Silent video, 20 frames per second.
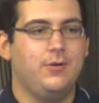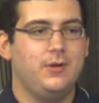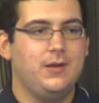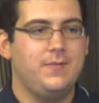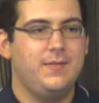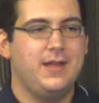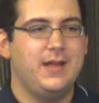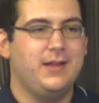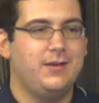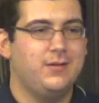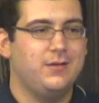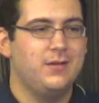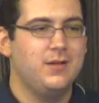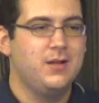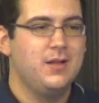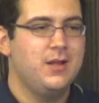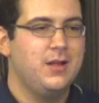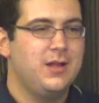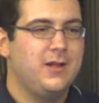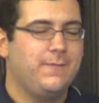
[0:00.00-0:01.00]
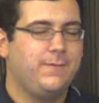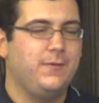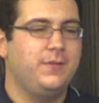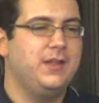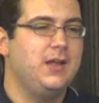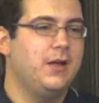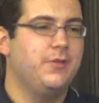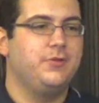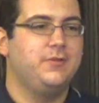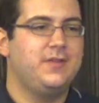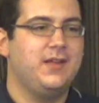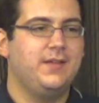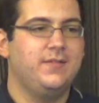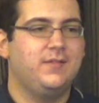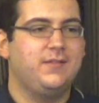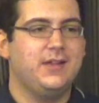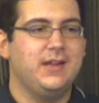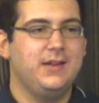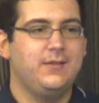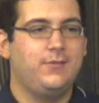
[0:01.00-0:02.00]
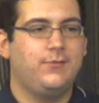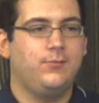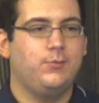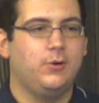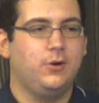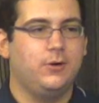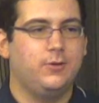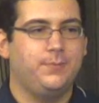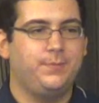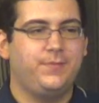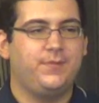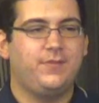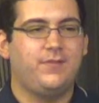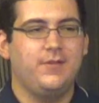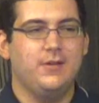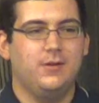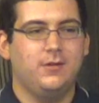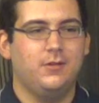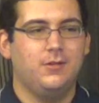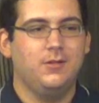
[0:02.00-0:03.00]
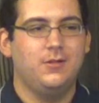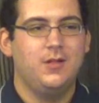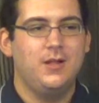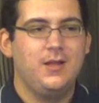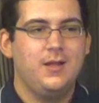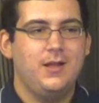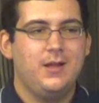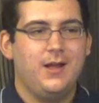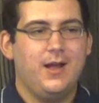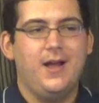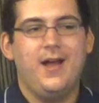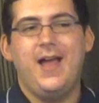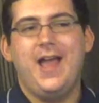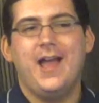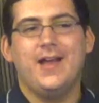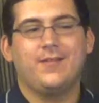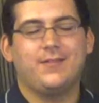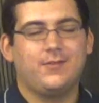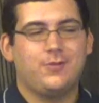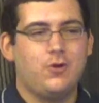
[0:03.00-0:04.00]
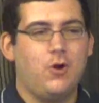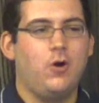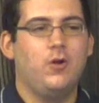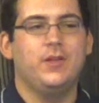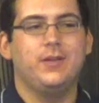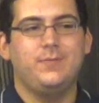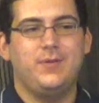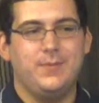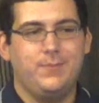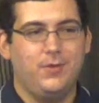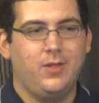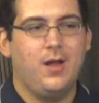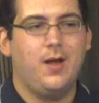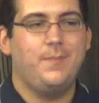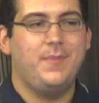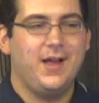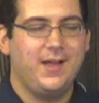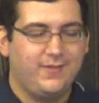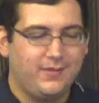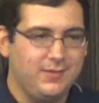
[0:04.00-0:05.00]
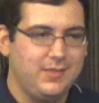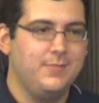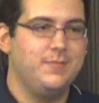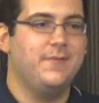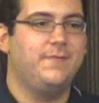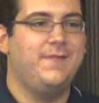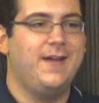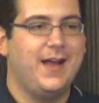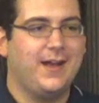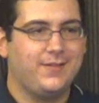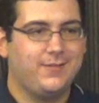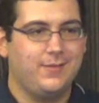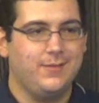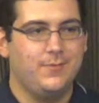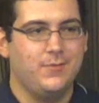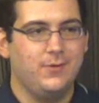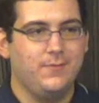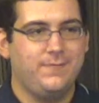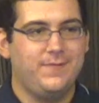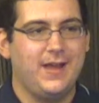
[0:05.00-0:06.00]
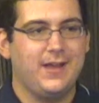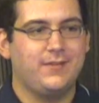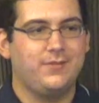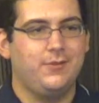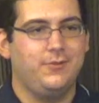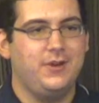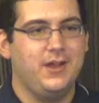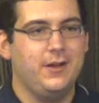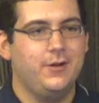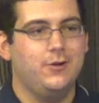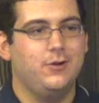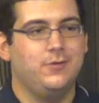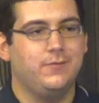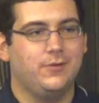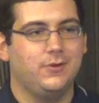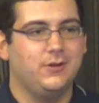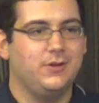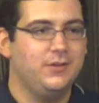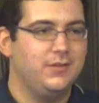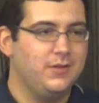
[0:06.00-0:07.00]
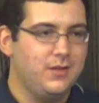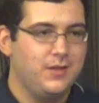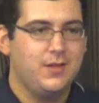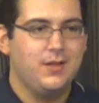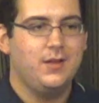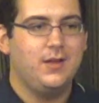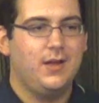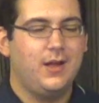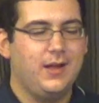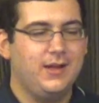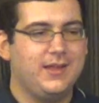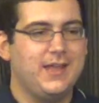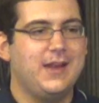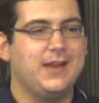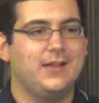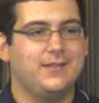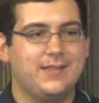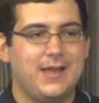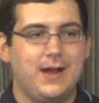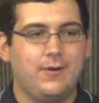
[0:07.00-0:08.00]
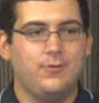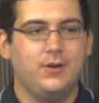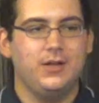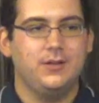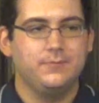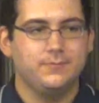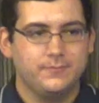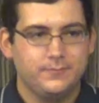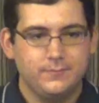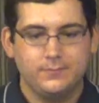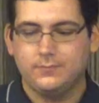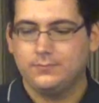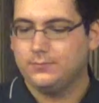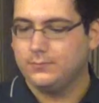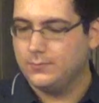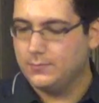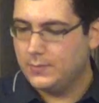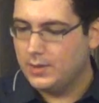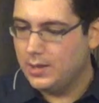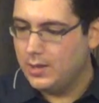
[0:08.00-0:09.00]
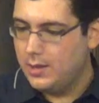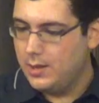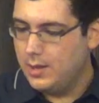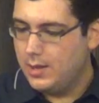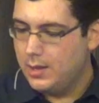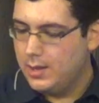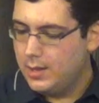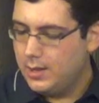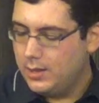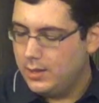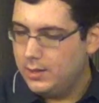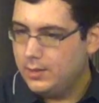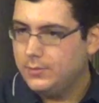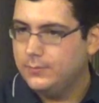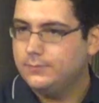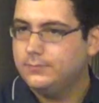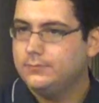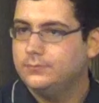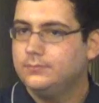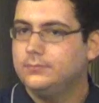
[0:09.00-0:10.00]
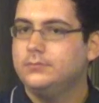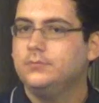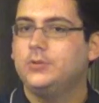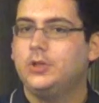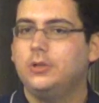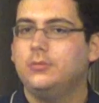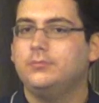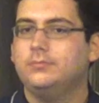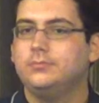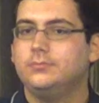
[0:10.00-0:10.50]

And then for the other 10 states, we're still calling people up, asking them to fax their data over, get it that way. Sure.